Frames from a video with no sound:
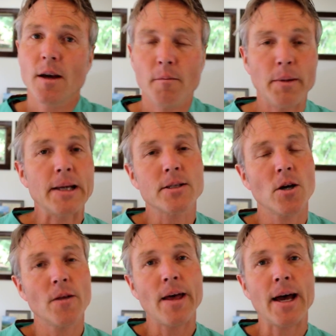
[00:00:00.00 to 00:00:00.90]
and
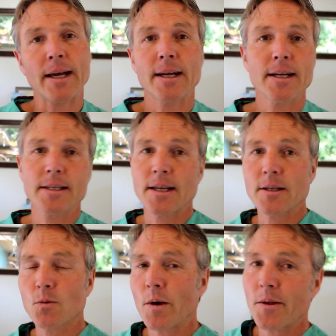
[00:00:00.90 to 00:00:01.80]
based on that, can I
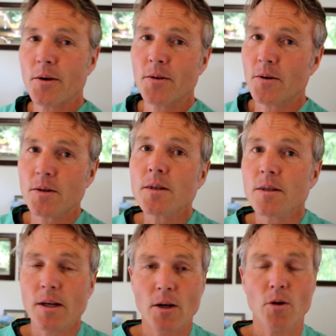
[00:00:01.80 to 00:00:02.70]
assess whether they're
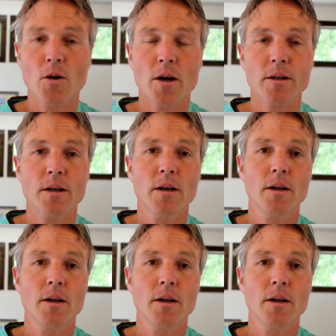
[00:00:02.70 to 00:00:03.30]
sick or not?